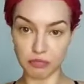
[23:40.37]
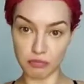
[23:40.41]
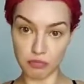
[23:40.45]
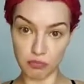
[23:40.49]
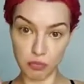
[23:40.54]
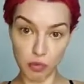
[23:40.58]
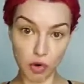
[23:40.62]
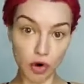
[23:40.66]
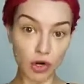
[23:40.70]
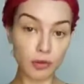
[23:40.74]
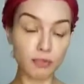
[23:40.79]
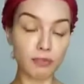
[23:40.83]

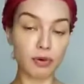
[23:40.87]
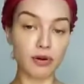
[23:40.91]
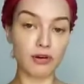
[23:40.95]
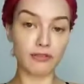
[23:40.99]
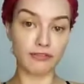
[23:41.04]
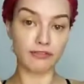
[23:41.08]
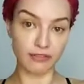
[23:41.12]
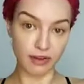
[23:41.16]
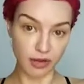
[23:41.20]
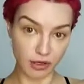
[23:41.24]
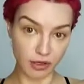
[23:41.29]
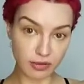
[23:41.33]
more
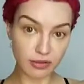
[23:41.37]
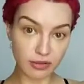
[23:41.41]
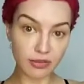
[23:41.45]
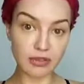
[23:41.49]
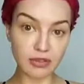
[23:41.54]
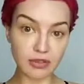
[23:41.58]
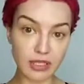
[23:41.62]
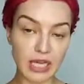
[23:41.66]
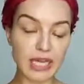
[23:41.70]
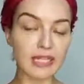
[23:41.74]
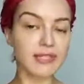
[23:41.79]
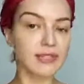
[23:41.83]

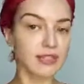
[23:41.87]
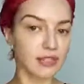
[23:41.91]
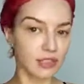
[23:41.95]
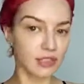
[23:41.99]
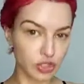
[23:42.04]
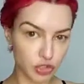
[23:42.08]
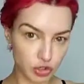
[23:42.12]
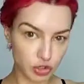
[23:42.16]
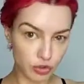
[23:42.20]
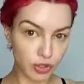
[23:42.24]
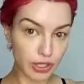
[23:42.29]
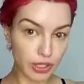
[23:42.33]
profound as
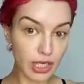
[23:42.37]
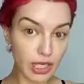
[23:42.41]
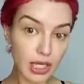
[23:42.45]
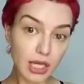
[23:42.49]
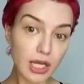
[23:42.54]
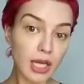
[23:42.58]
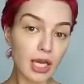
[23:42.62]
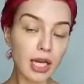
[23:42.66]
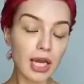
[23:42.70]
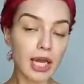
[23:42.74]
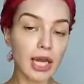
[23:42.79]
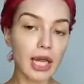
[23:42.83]
injury,
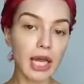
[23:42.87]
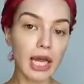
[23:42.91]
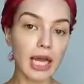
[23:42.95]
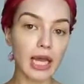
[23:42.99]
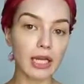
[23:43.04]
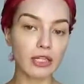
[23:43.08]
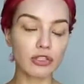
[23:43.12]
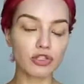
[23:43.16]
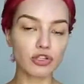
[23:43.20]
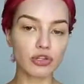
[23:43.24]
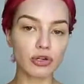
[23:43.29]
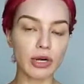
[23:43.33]

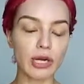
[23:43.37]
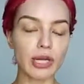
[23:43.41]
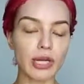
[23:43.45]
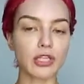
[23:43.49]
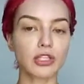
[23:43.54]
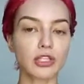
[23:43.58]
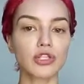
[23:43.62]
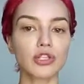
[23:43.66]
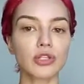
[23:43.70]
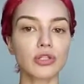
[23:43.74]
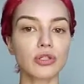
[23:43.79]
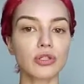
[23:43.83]
and try
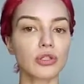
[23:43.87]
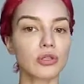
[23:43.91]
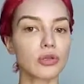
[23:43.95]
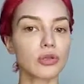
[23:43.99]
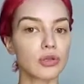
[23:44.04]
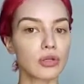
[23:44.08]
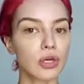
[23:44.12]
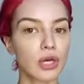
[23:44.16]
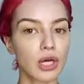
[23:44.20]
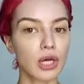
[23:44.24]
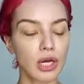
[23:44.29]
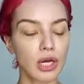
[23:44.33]
to